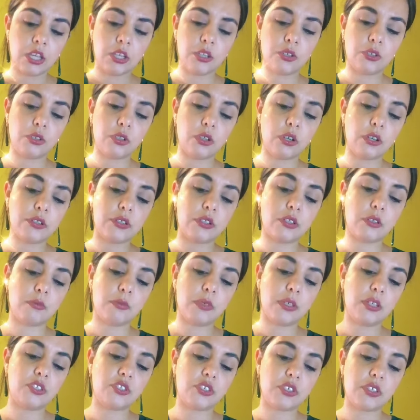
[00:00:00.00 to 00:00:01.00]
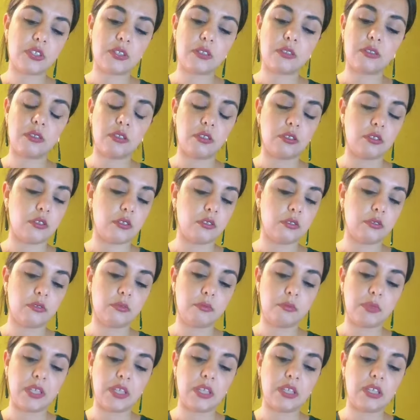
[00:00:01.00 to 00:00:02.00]
You could also be just, you know,
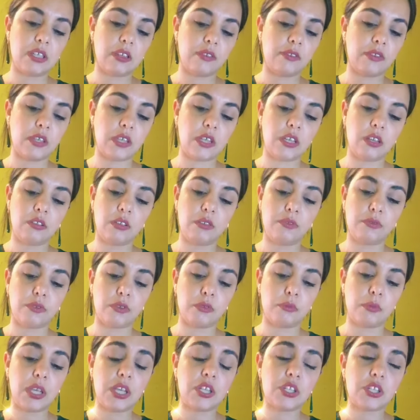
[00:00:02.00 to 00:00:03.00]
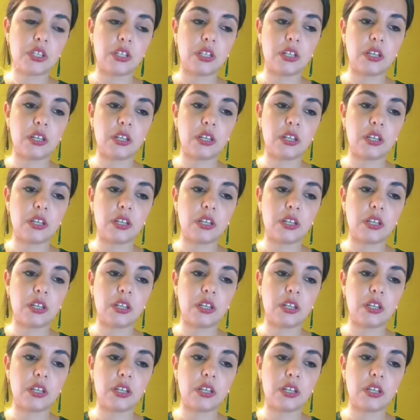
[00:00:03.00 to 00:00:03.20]
being given here information